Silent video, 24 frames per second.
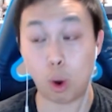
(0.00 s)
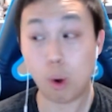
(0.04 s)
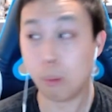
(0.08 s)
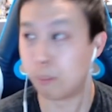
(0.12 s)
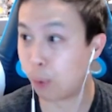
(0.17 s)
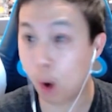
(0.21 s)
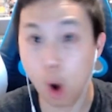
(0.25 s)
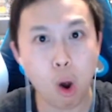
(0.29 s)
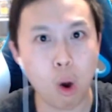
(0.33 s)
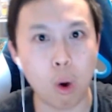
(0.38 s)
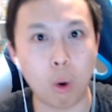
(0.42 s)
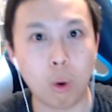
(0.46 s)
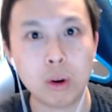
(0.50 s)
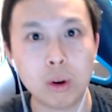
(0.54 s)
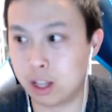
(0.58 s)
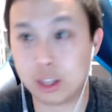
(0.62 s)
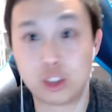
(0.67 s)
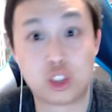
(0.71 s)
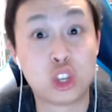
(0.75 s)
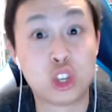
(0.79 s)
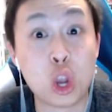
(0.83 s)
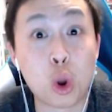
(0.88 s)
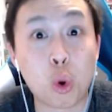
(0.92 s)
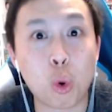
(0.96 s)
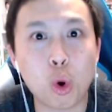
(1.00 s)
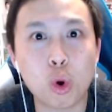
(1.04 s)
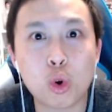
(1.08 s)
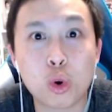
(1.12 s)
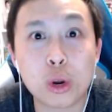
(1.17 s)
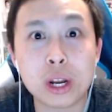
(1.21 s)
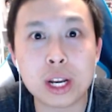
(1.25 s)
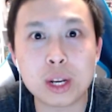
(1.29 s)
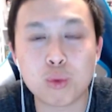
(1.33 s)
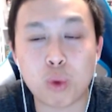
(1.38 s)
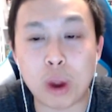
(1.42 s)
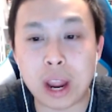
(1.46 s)
bro, zero
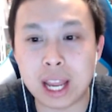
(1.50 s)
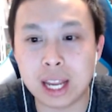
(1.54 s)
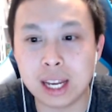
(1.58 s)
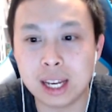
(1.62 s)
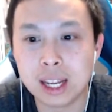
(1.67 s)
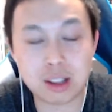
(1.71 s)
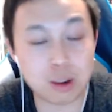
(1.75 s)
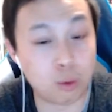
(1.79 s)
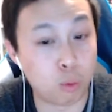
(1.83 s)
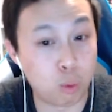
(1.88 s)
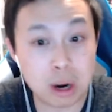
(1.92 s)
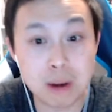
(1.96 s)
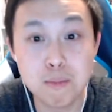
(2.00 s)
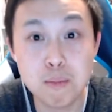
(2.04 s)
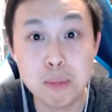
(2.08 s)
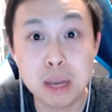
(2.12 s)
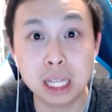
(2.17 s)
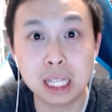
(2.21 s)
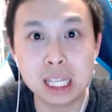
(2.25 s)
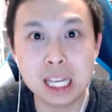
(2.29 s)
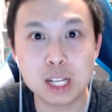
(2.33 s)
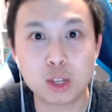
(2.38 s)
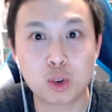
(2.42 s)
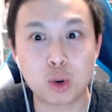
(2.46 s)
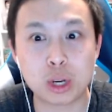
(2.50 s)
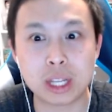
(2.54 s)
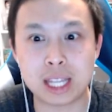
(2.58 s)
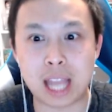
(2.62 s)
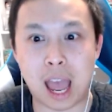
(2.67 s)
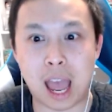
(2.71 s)
crit rate, one million crit